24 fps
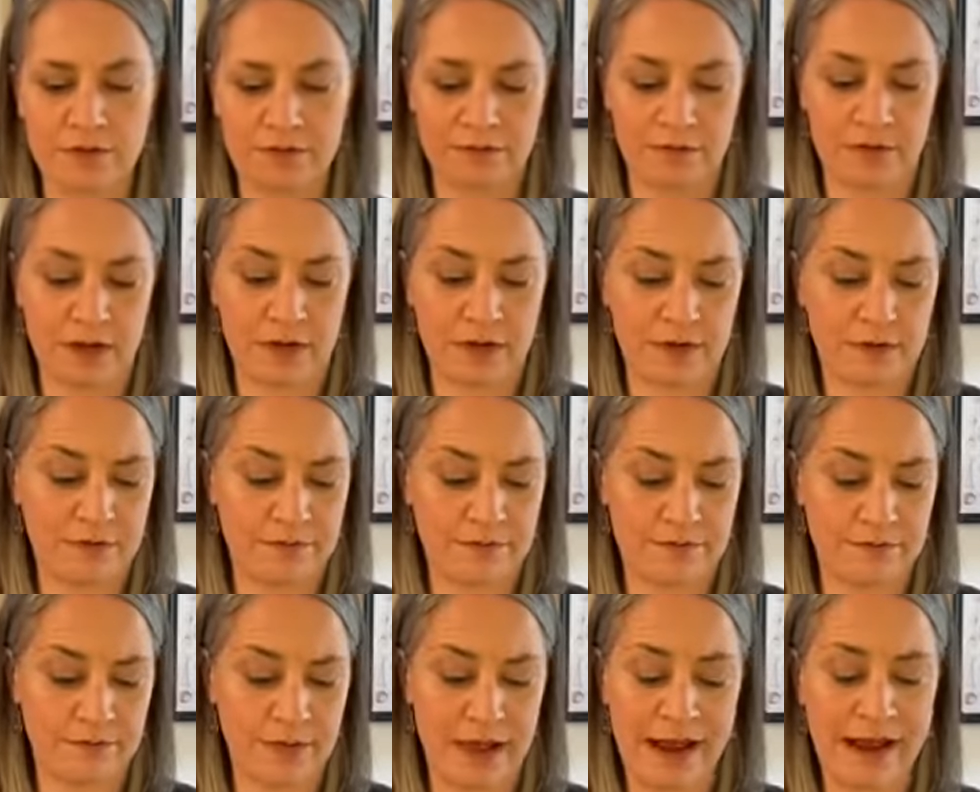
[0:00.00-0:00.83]
a
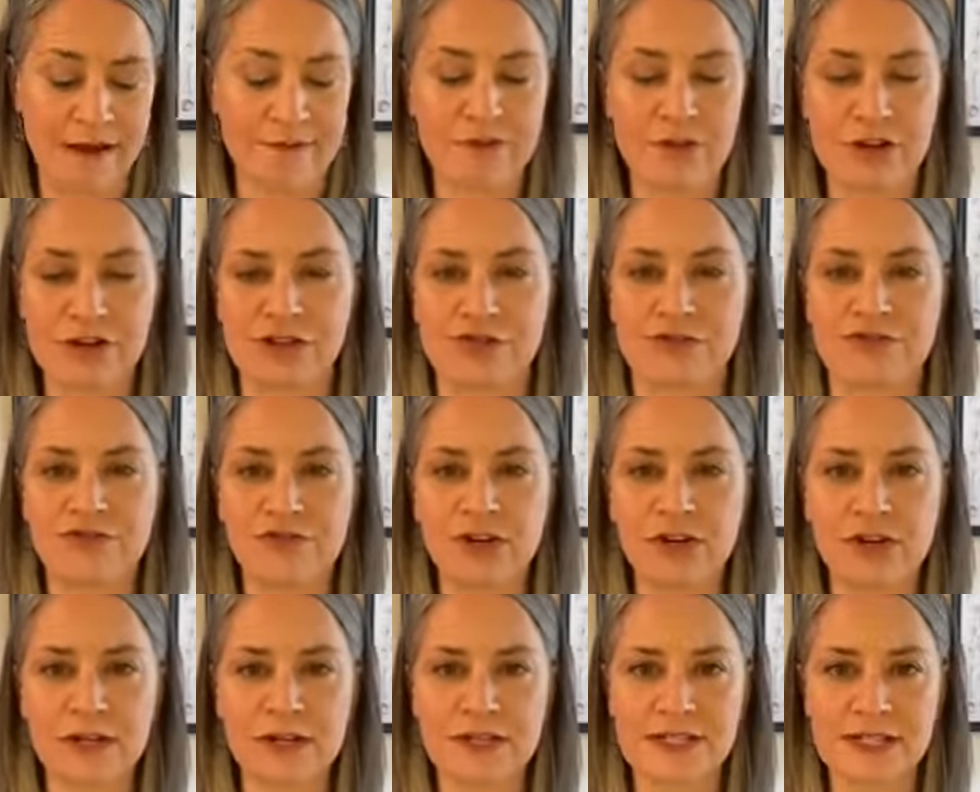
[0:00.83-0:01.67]
average
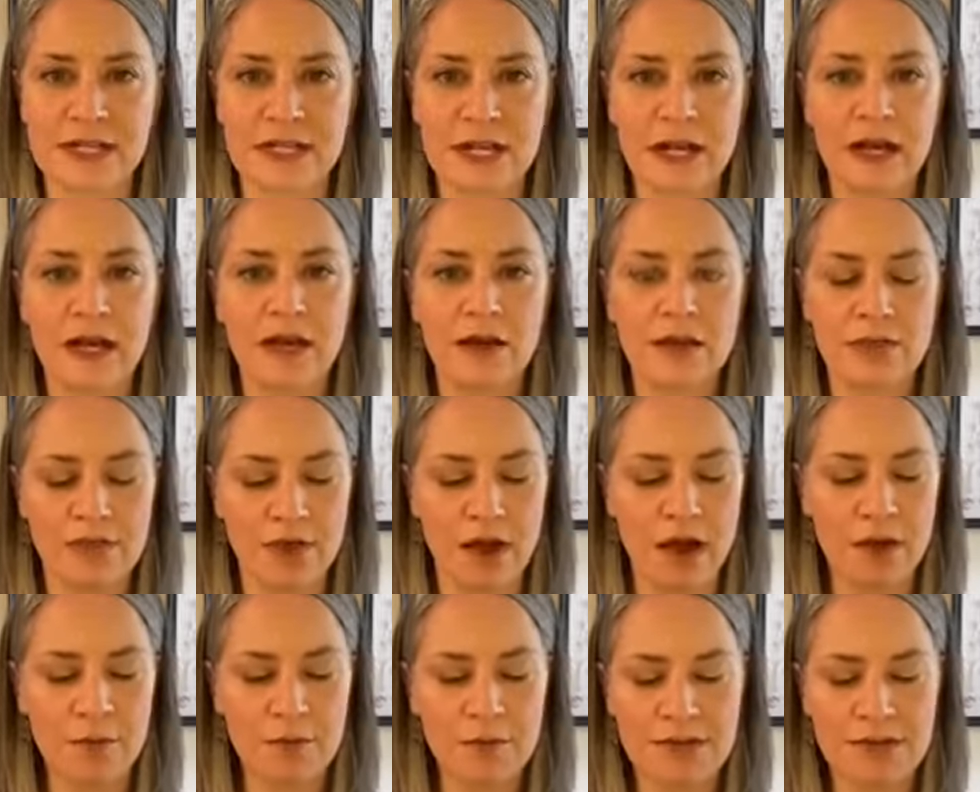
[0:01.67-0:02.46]
foot, our